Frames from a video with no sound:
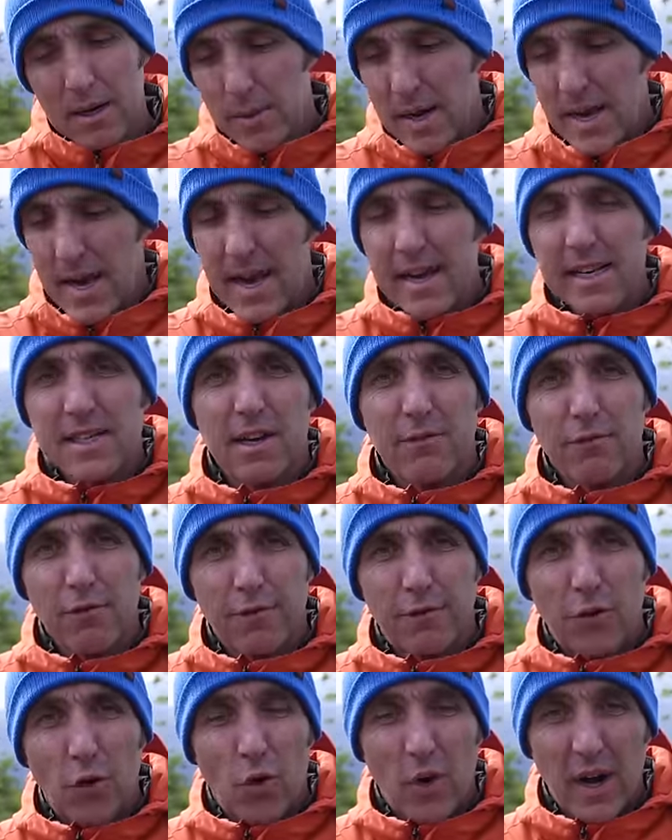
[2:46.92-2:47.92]
Now, my
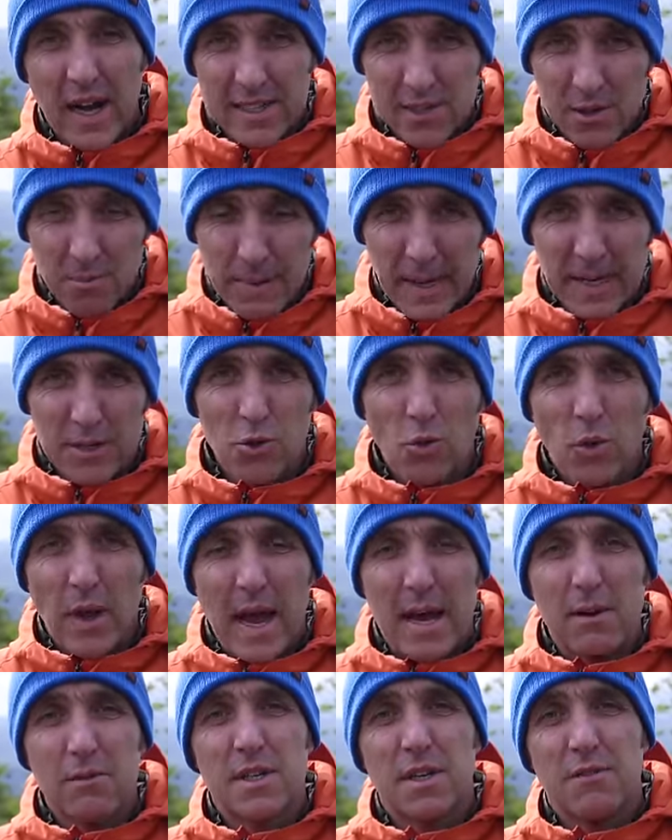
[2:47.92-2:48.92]
A7 IV has a pixel
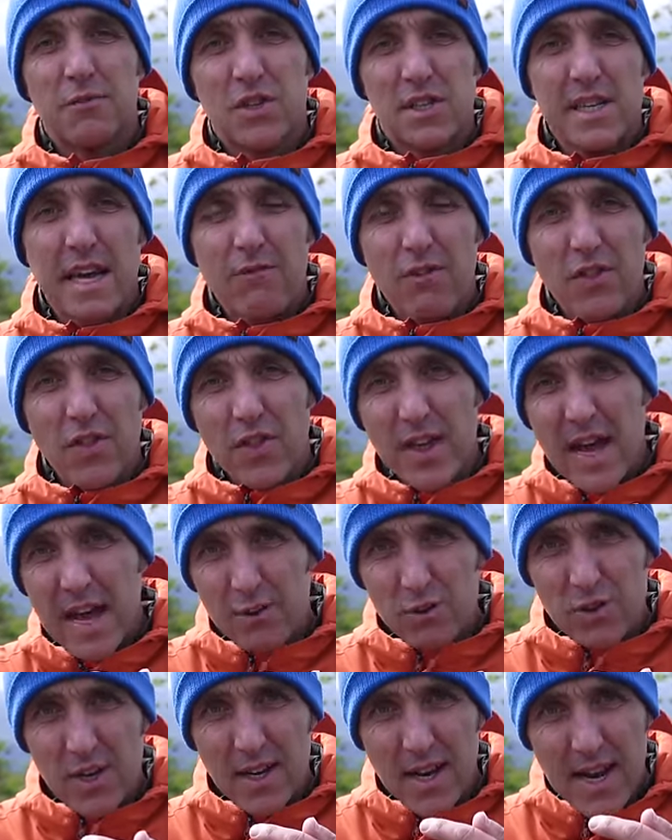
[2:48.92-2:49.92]
count of
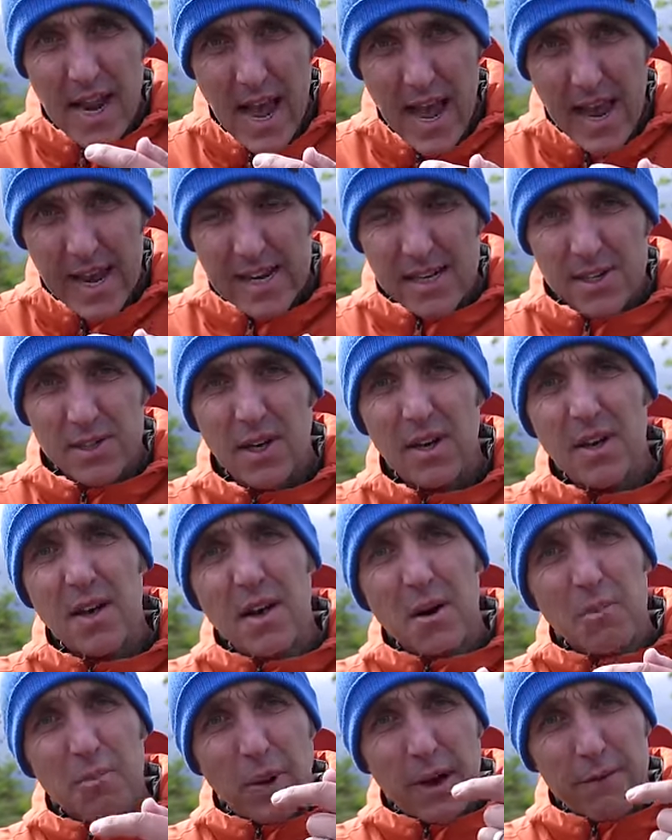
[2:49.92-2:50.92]
7008
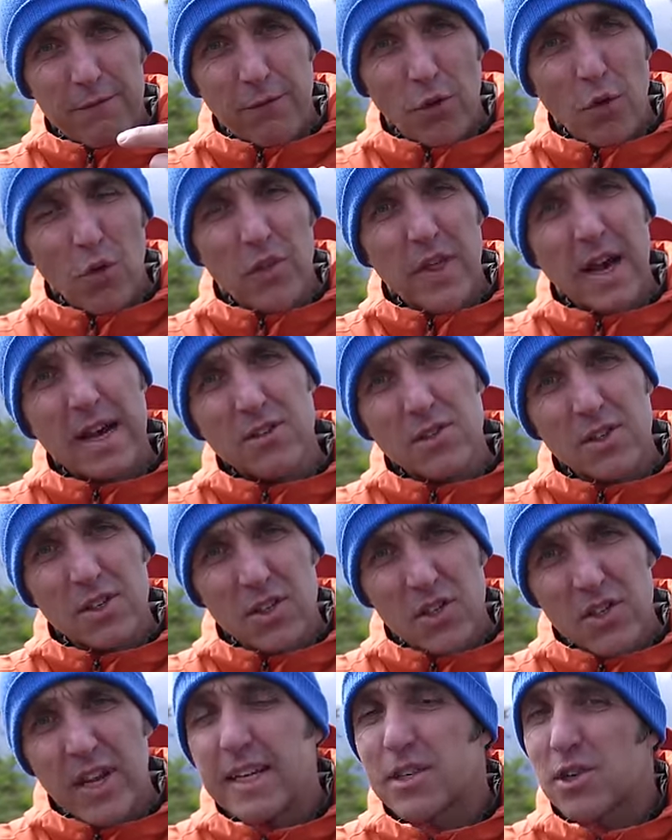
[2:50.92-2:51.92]
by
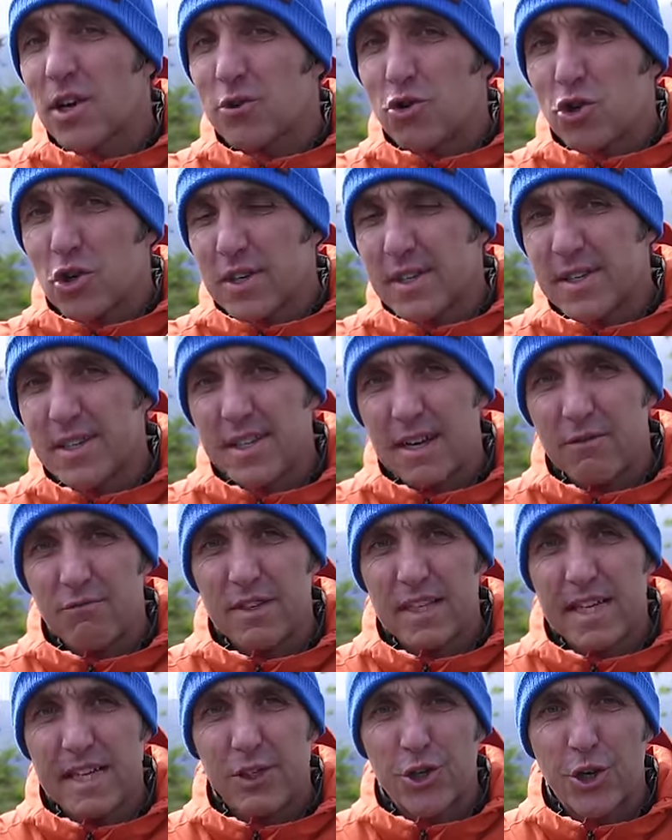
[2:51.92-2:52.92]

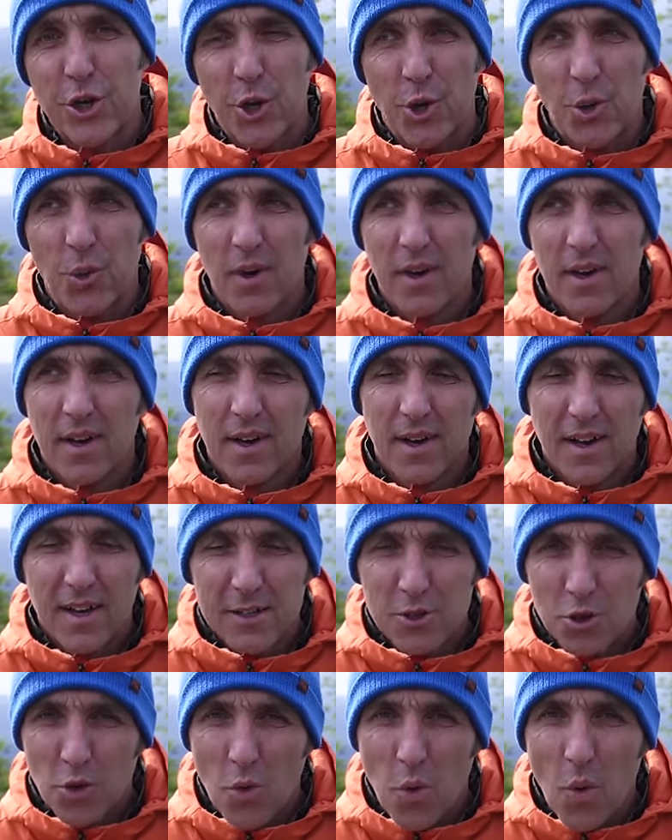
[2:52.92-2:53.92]
4672.
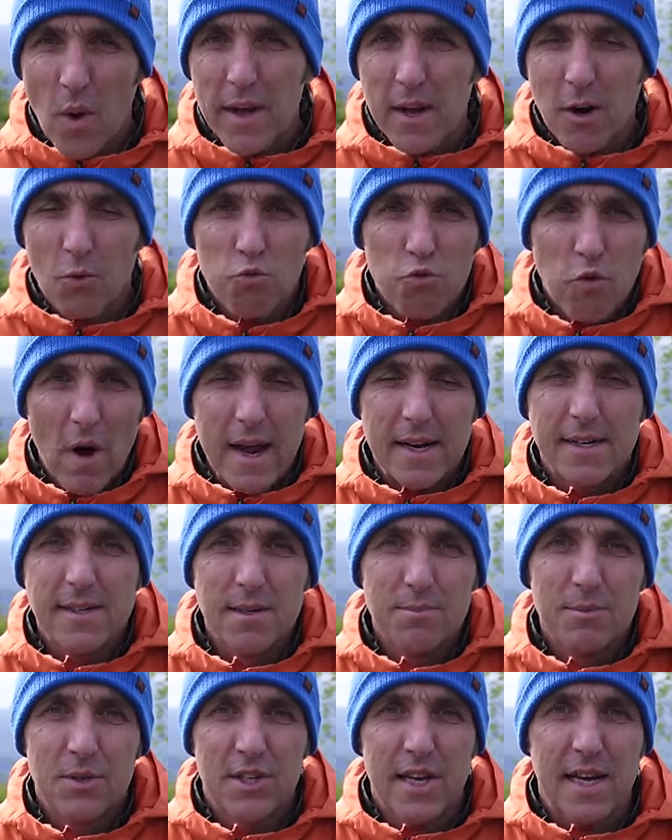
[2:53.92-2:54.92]
It's quite a
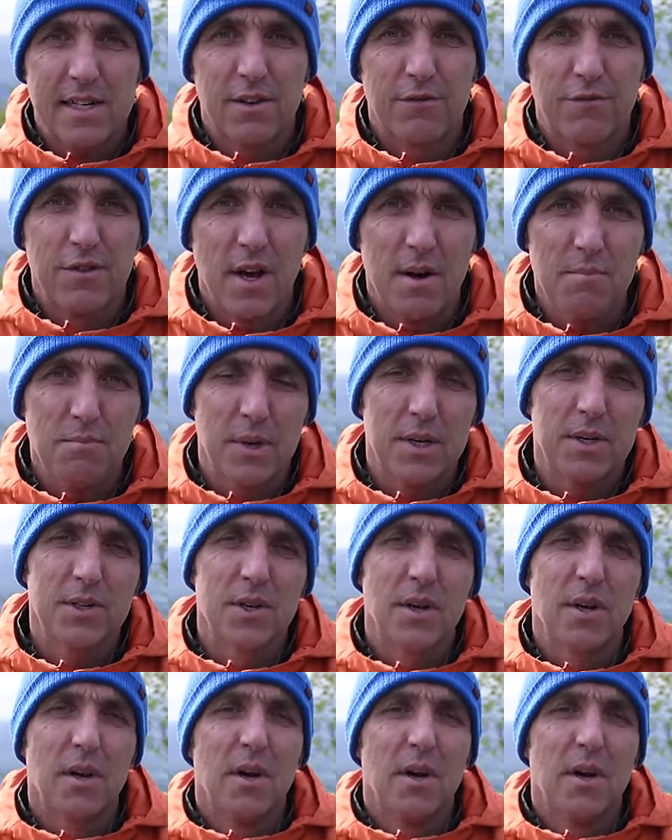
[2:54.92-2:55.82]
random set of numbers,